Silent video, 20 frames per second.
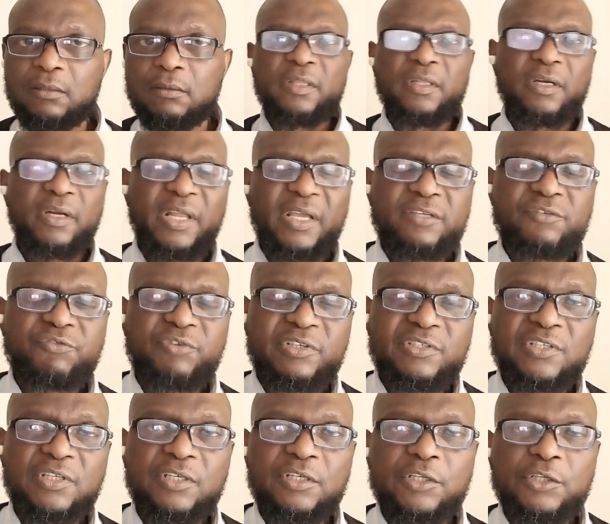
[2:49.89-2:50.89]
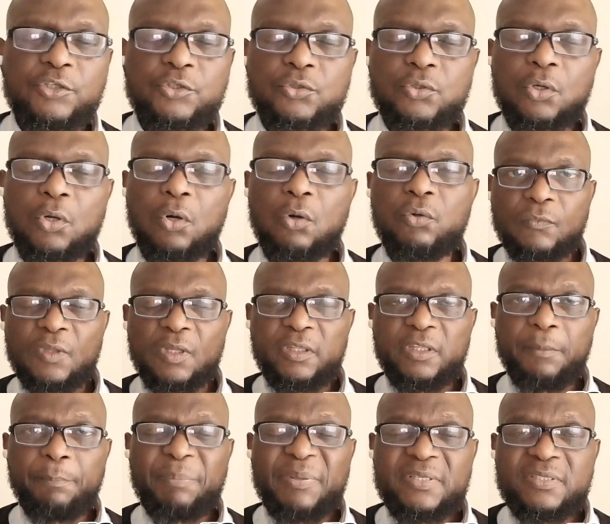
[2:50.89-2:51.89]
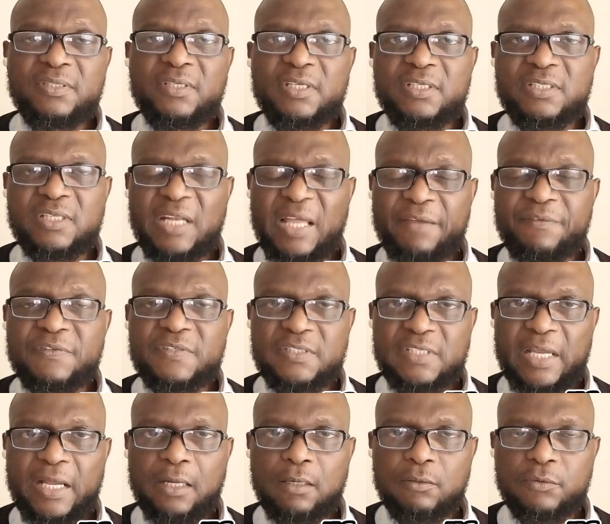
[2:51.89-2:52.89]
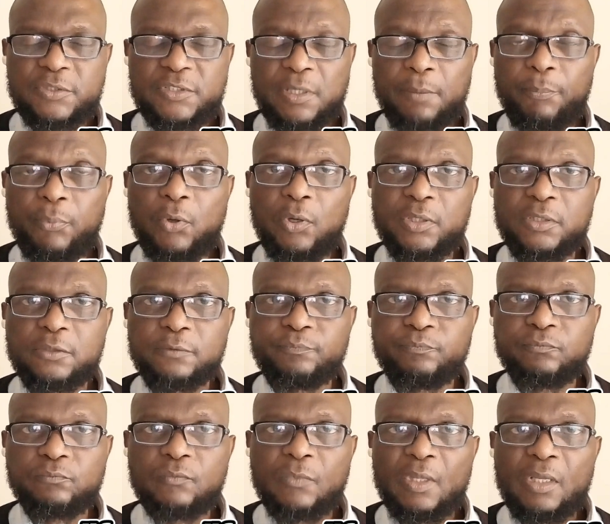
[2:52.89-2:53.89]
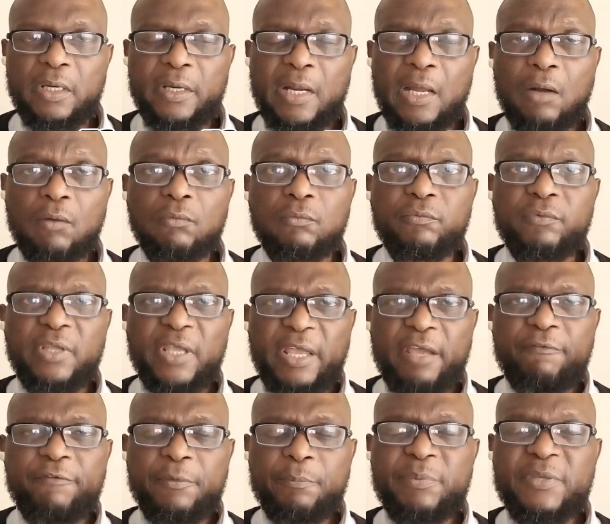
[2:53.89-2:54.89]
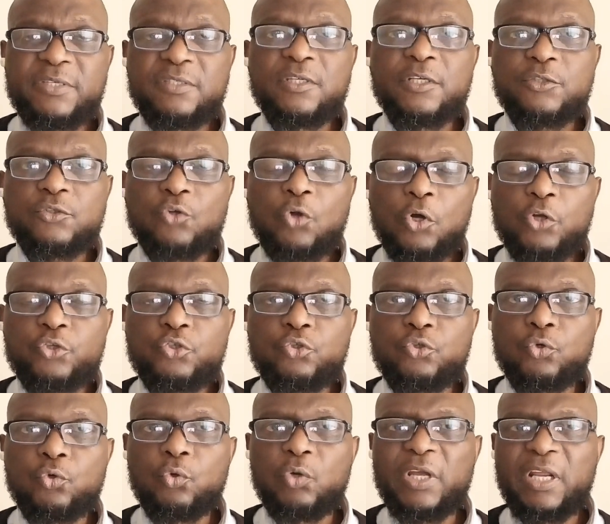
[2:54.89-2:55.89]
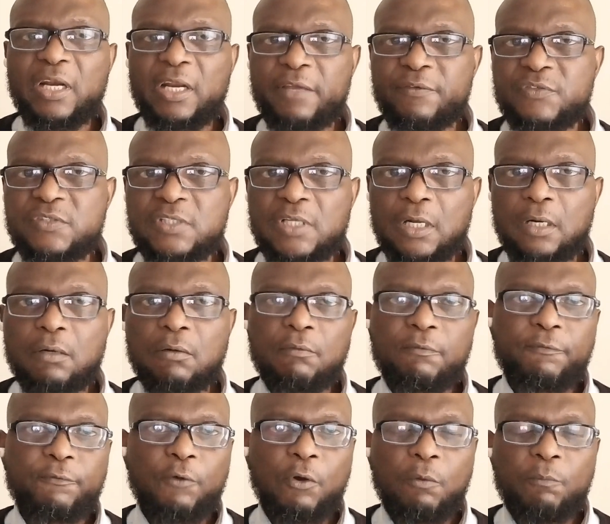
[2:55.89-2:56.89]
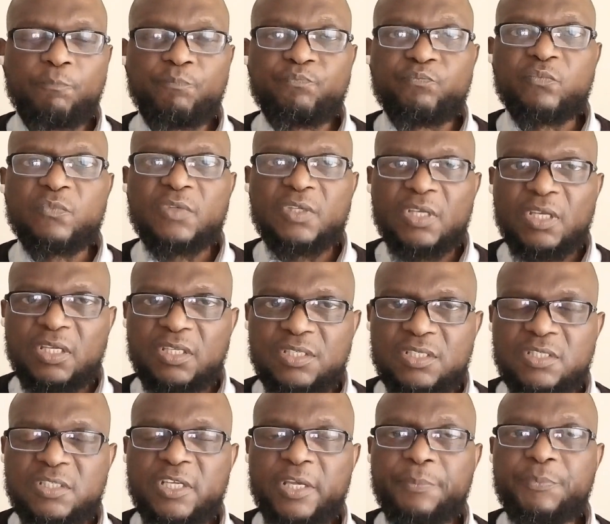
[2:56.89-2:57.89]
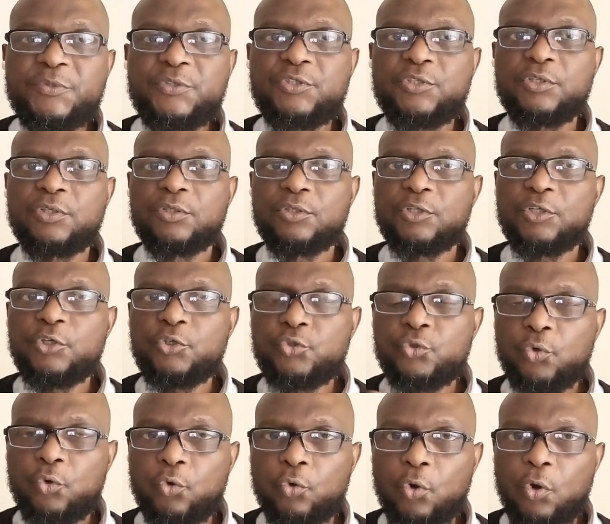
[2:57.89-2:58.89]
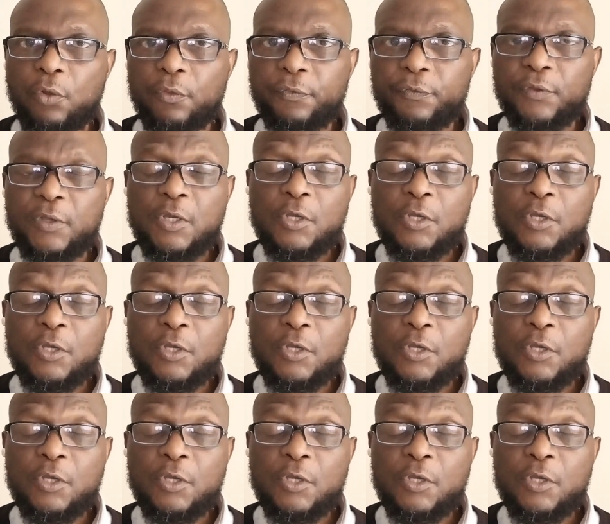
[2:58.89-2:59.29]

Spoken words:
The next reason is called the business life cycle support. Now, every business goes through a life cycle from inception into growth.